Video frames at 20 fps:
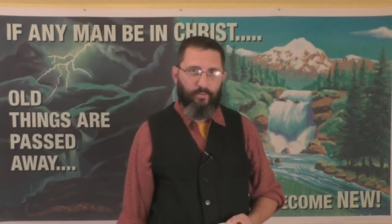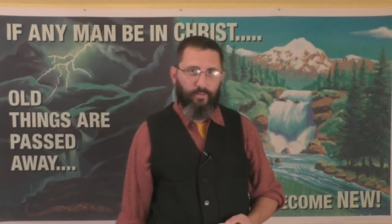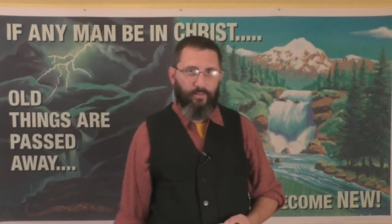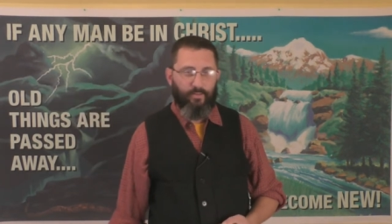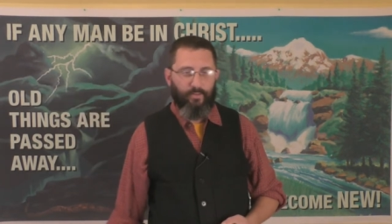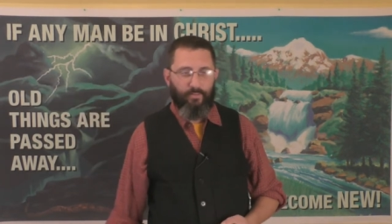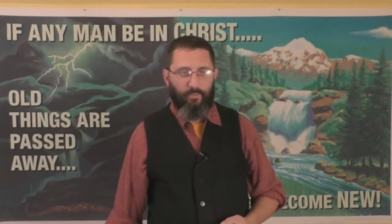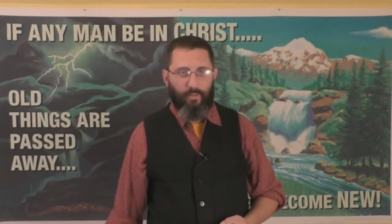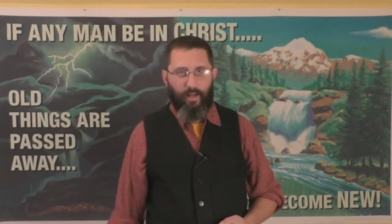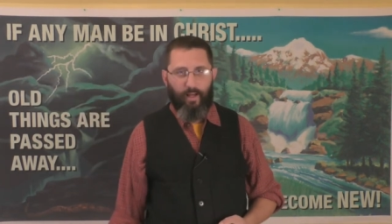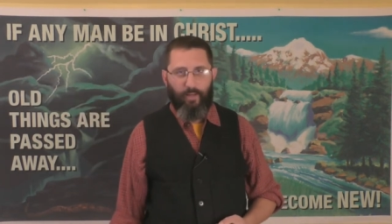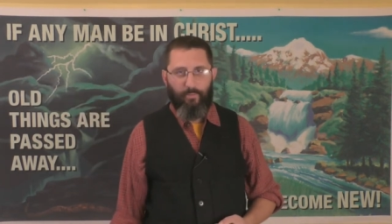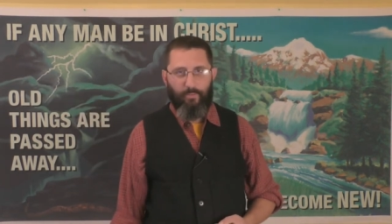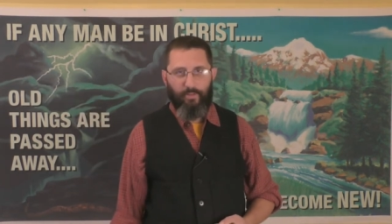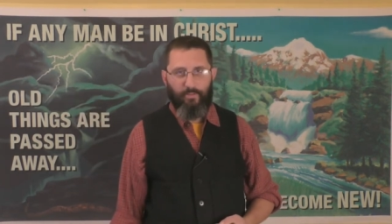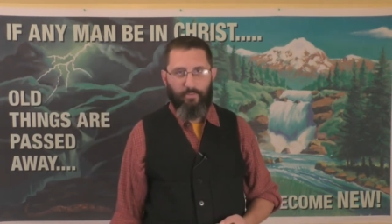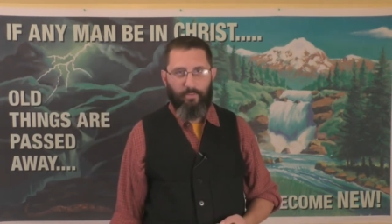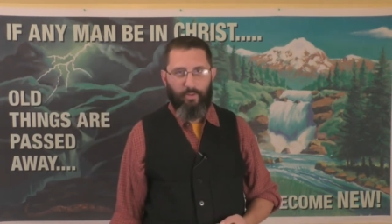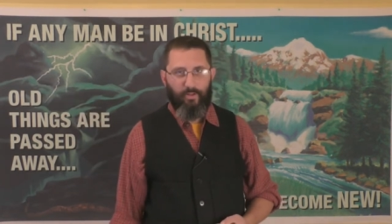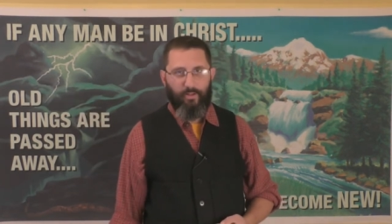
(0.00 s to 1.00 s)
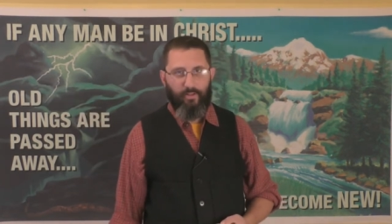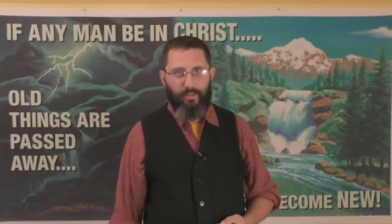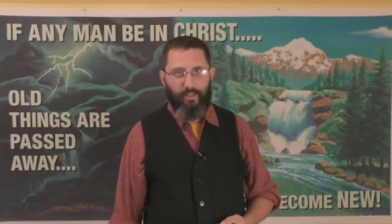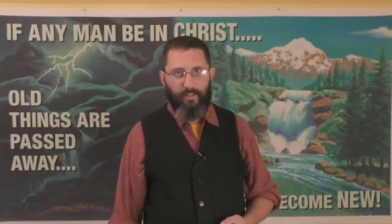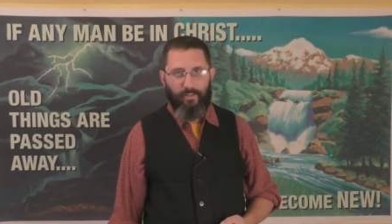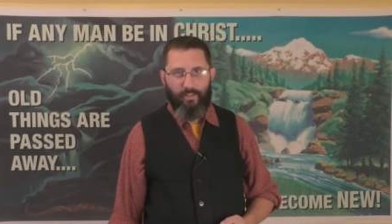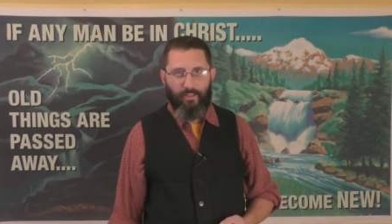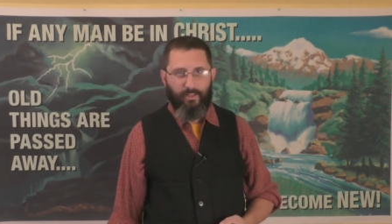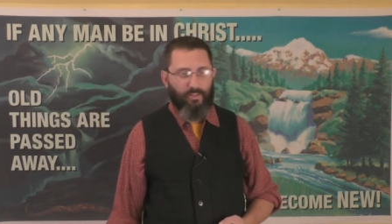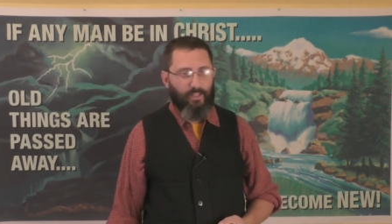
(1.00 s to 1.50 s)
And some Amish bought it
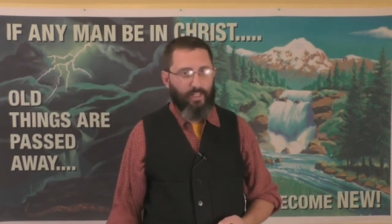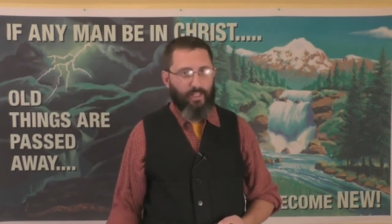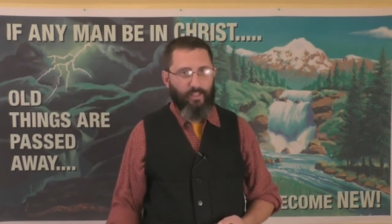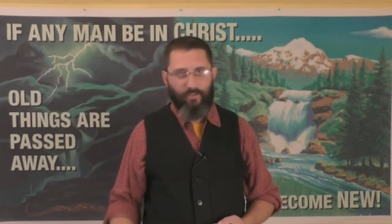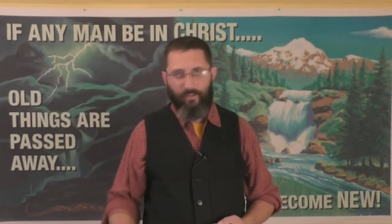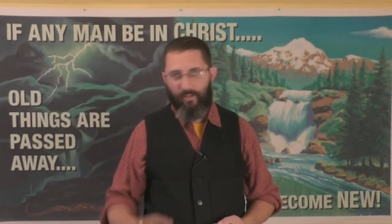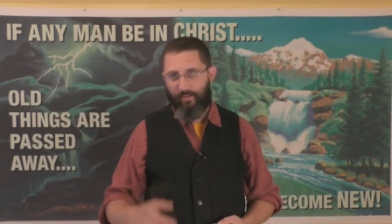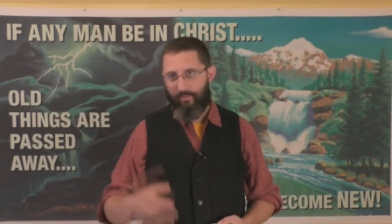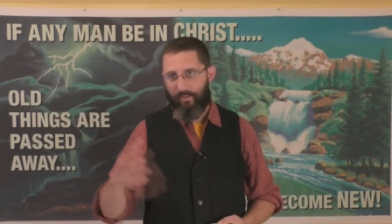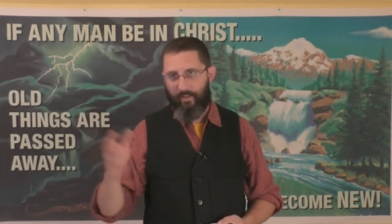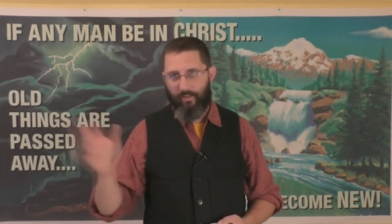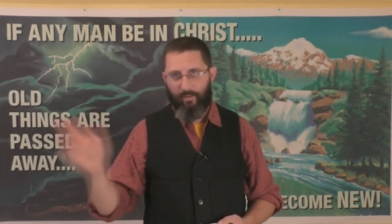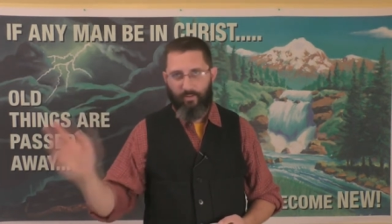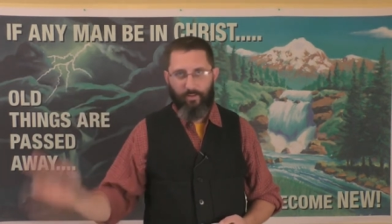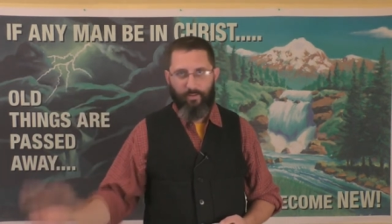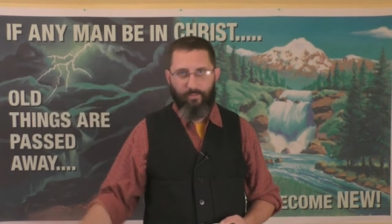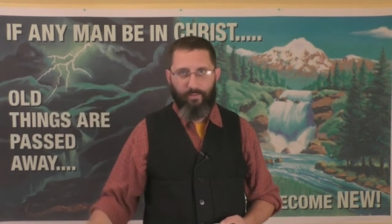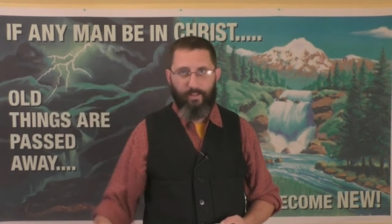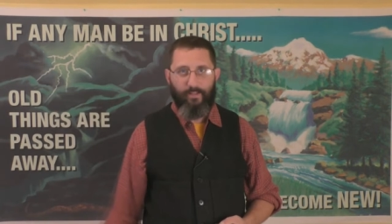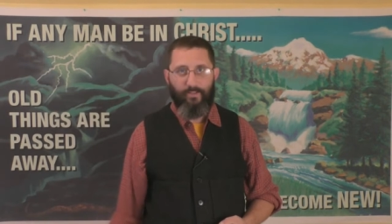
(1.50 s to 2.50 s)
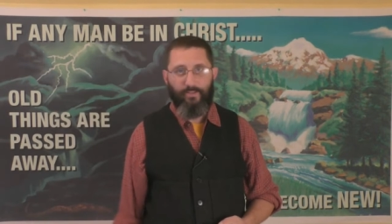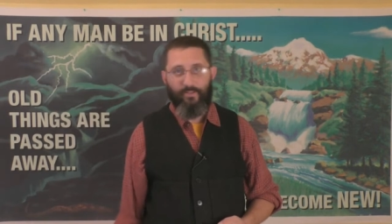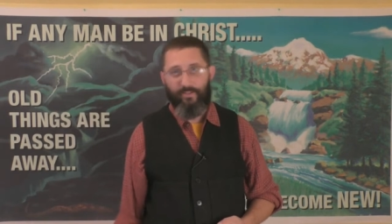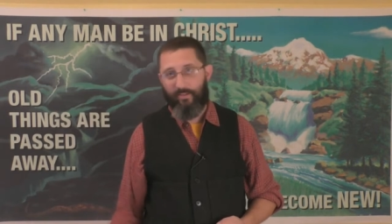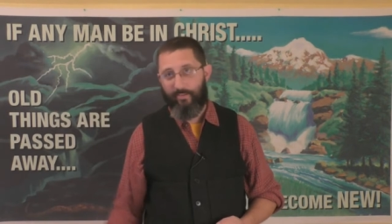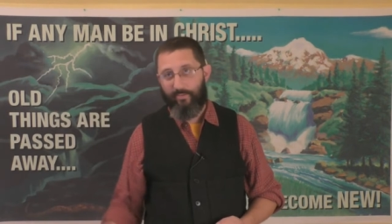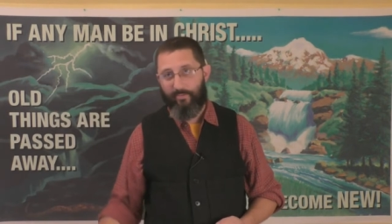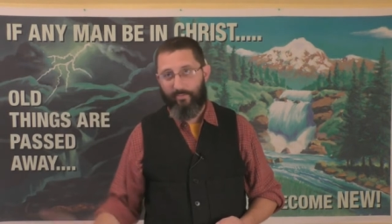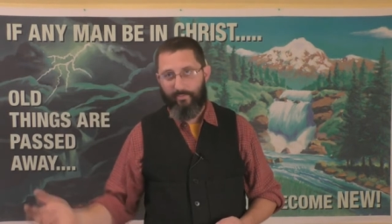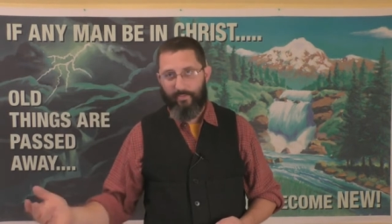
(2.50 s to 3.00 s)
now and they changed everything all around.
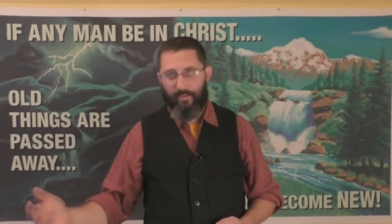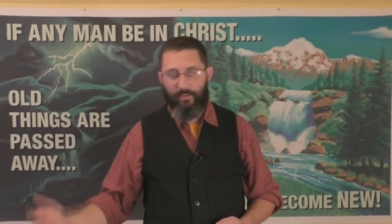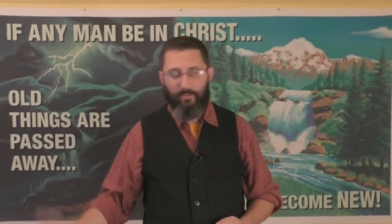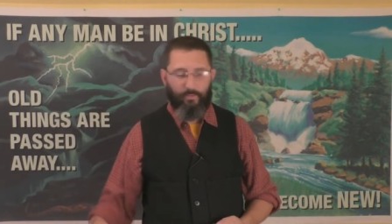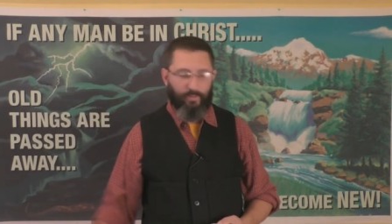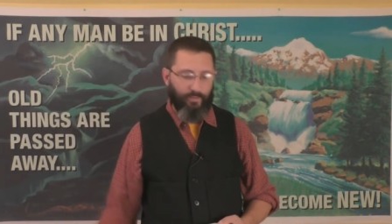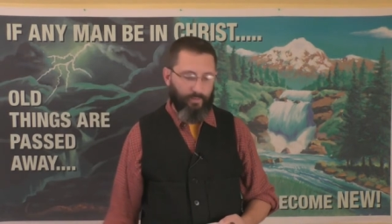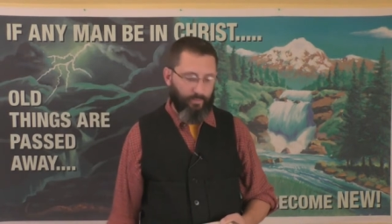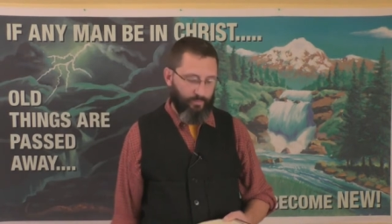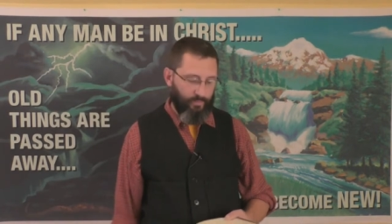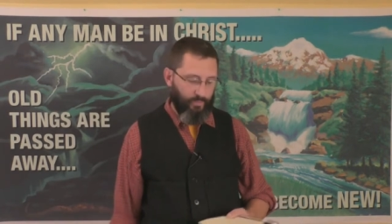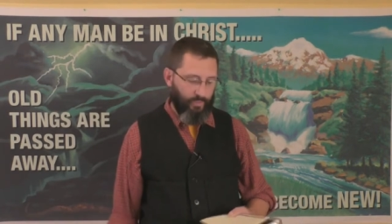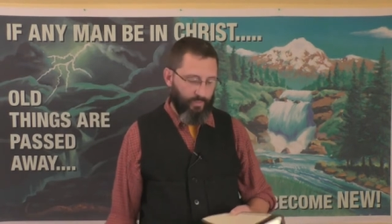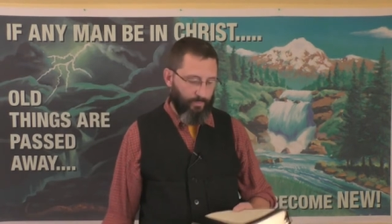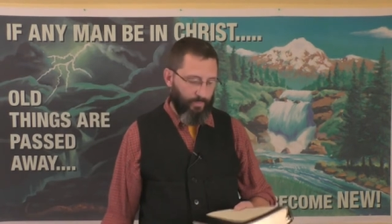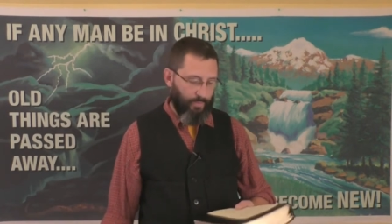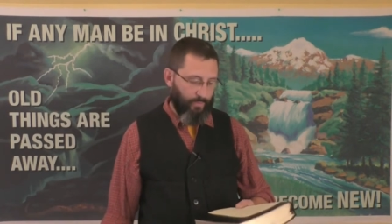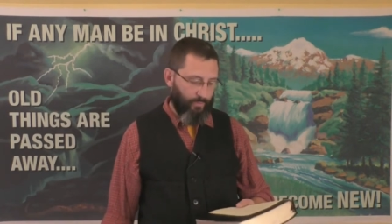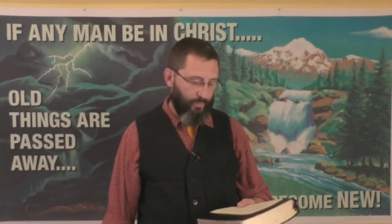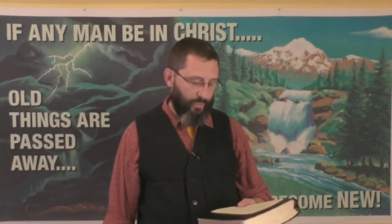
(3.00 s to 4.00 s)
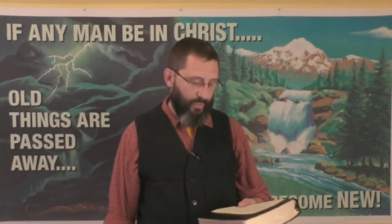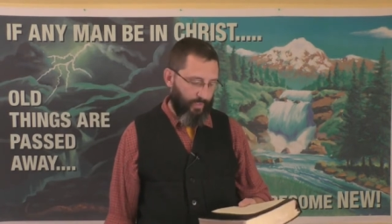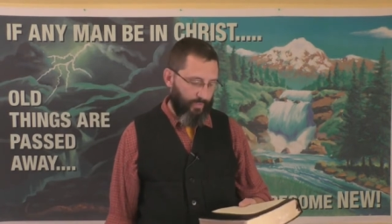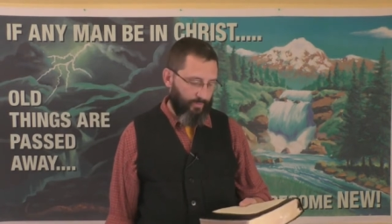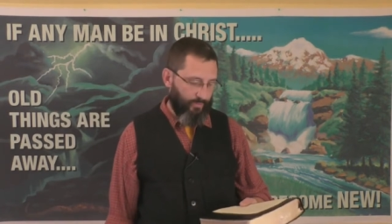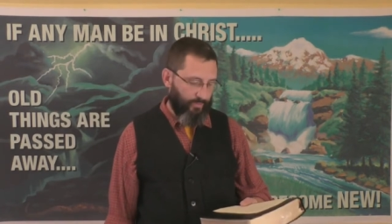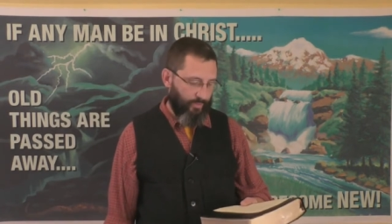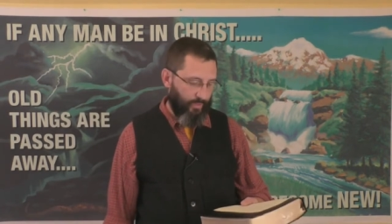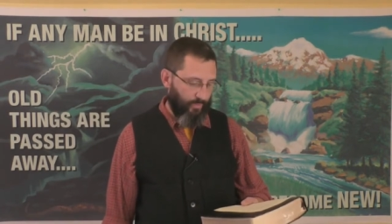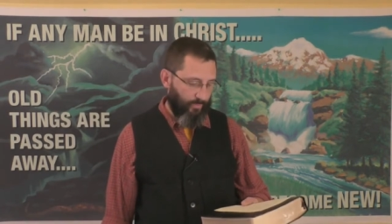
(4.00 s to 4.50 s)
So it doesn't really look like my old
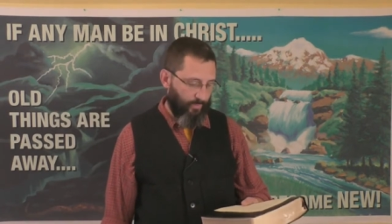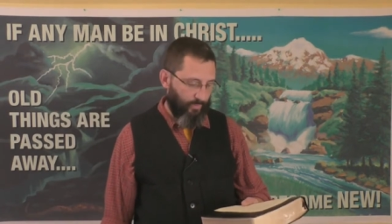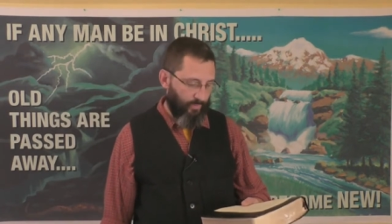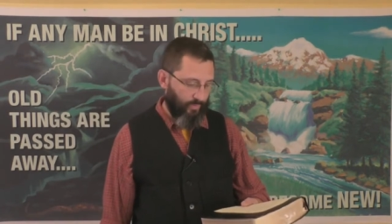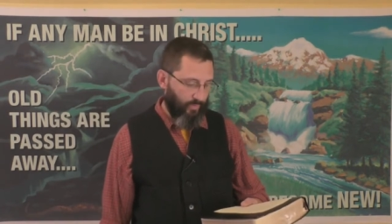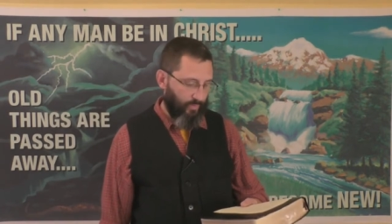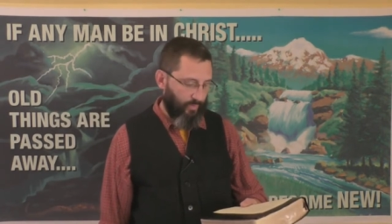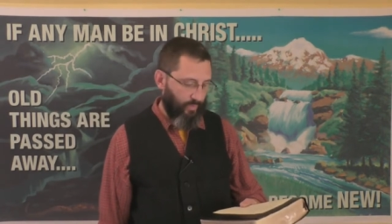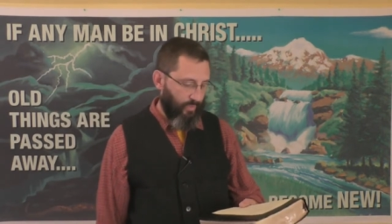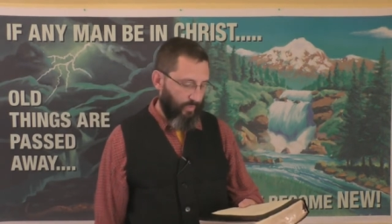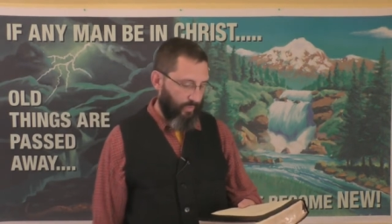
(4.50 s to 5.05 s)
house anymore.